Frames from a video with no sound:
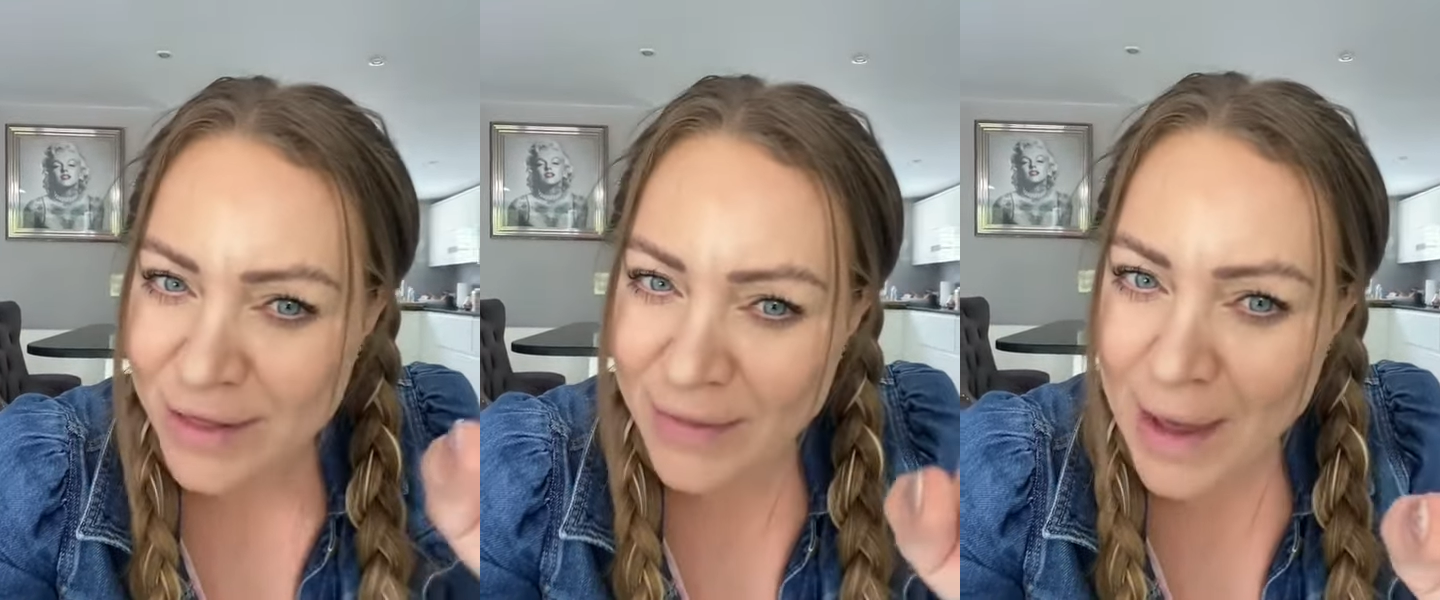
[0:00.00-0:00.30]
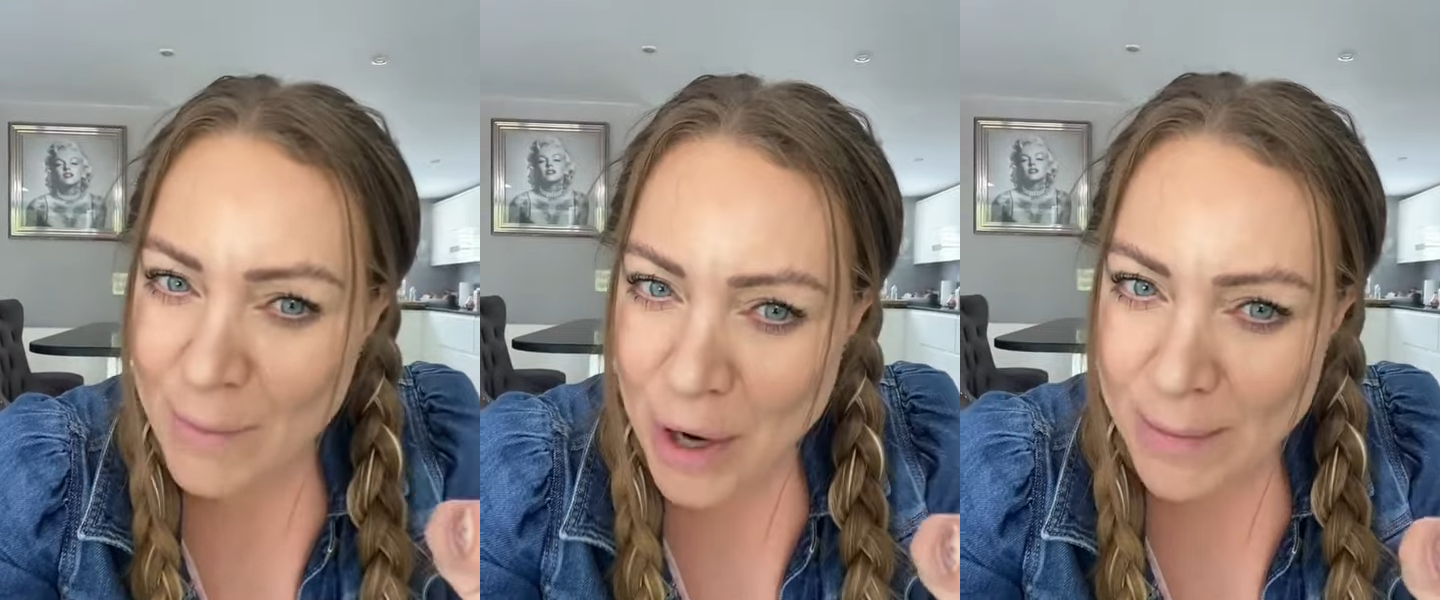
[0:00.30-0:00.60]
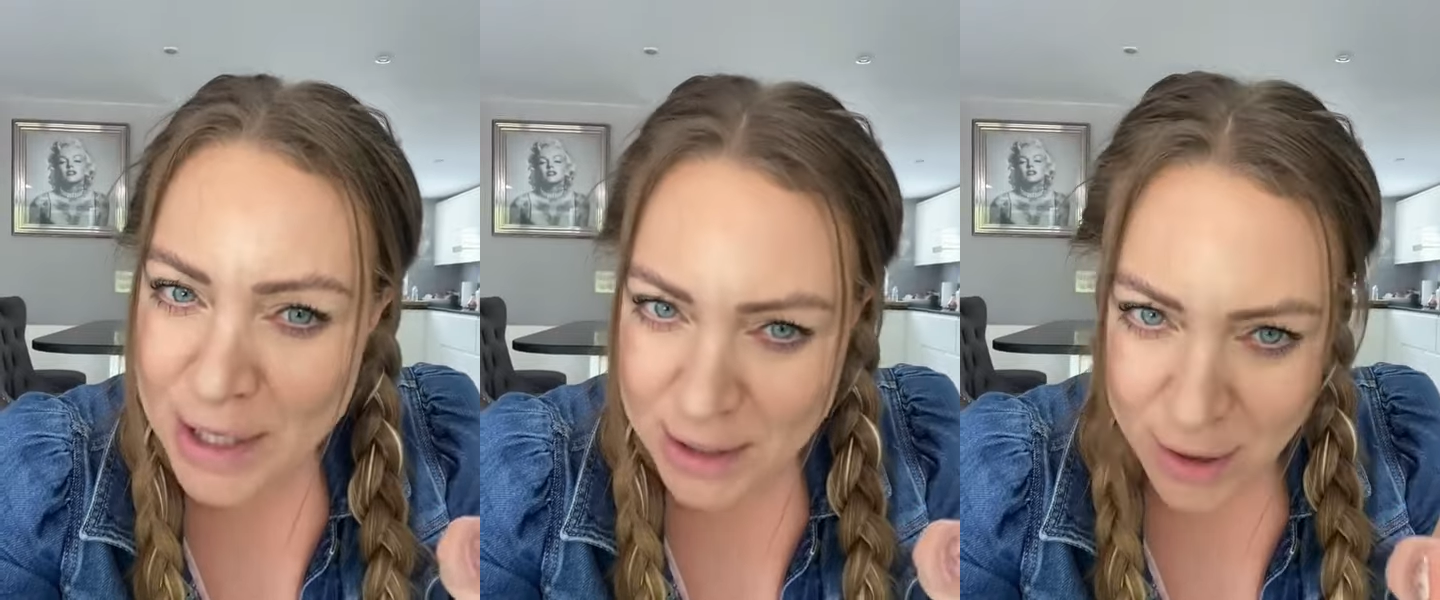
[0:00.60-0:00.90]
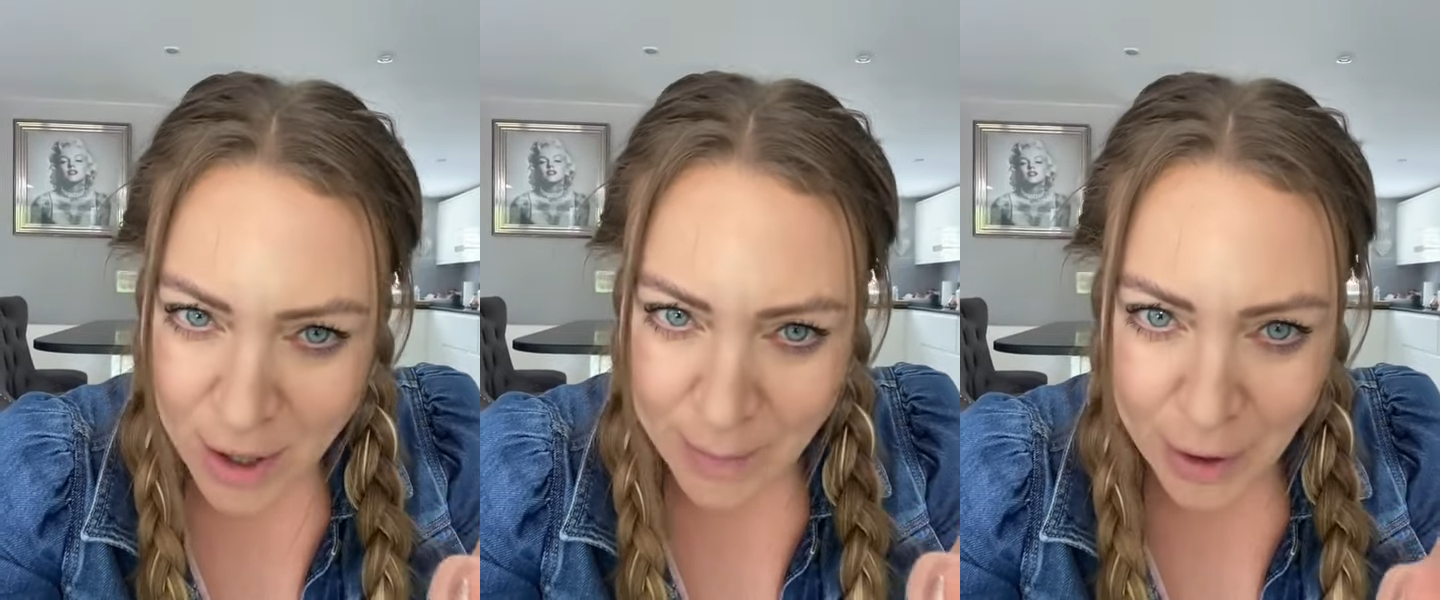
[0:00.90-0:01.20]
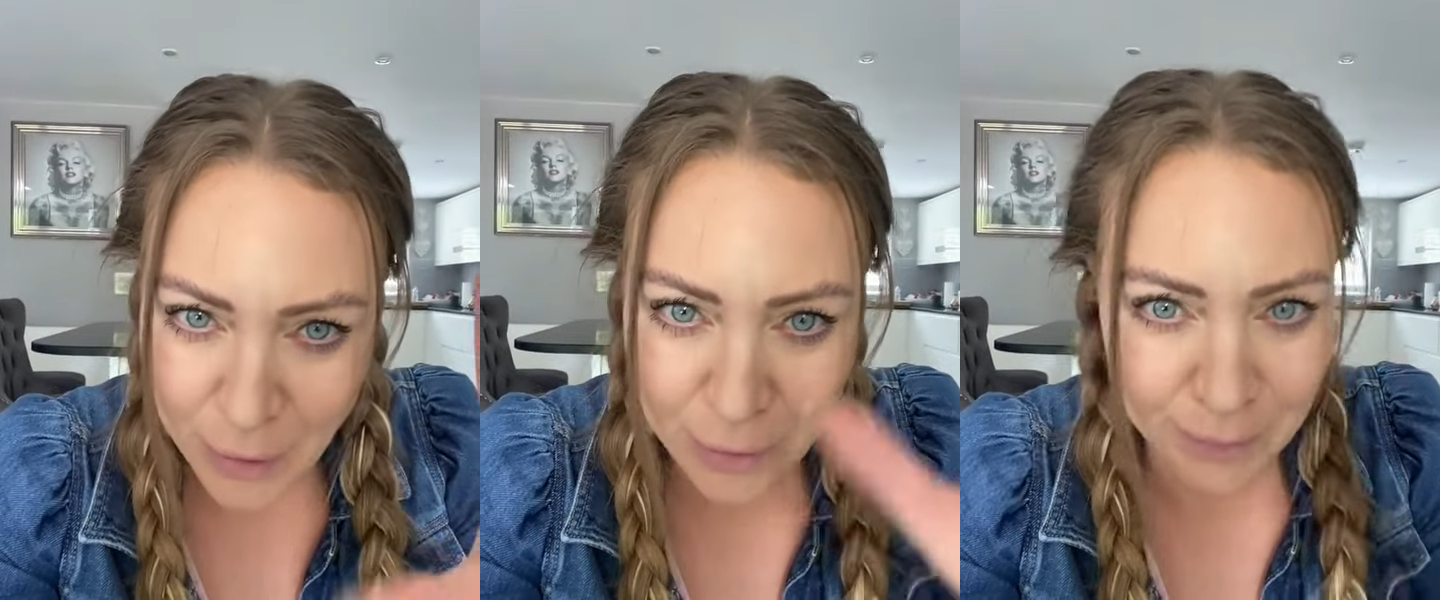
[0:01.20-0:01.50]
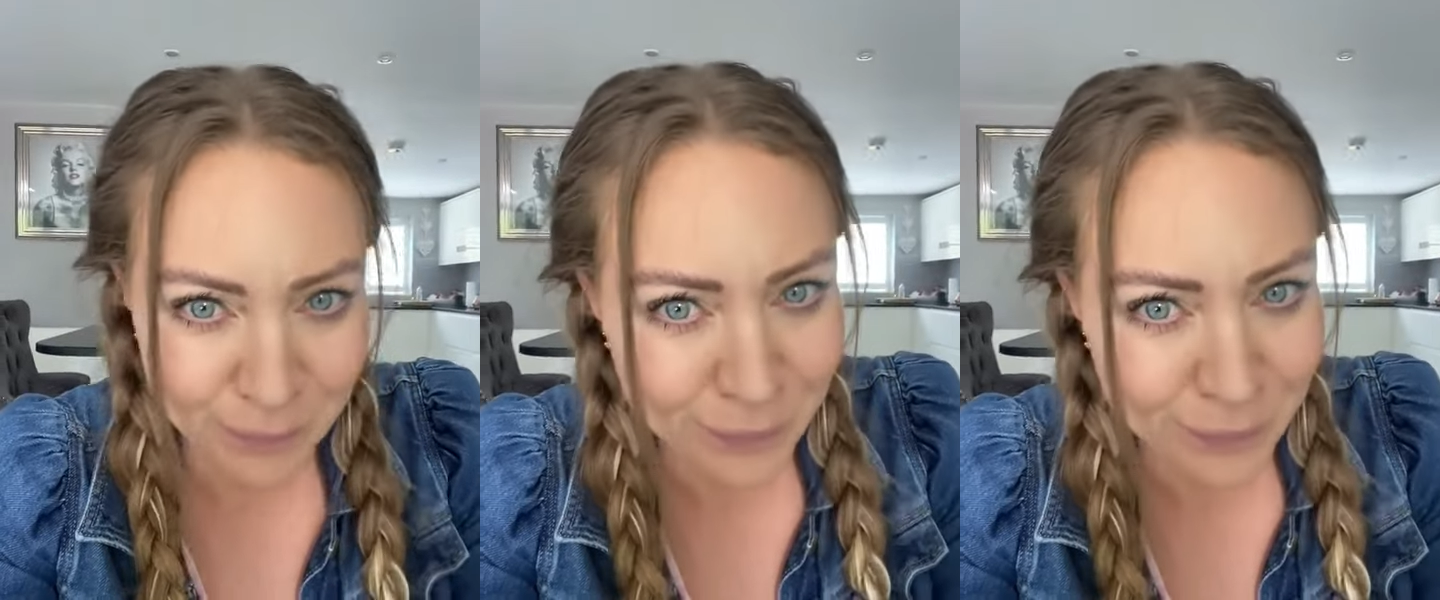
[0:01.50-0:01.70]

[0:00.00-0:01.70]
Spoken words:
I think that might be a typo.